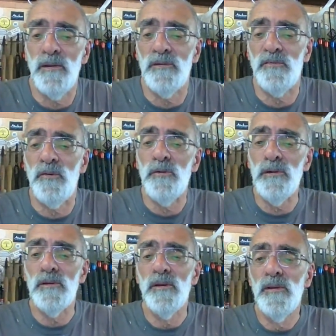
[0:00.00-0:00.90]
that's fine.
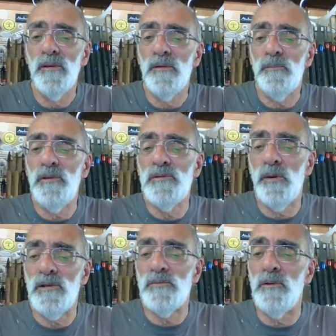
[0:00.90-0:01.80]

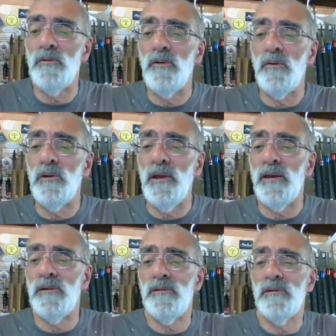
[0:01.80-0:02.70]
Beeswax, mineral oil
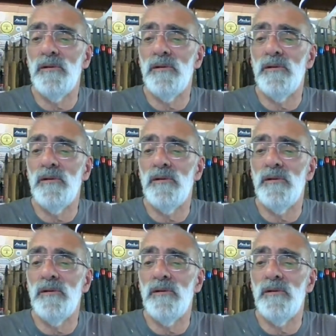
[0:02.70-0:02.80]
and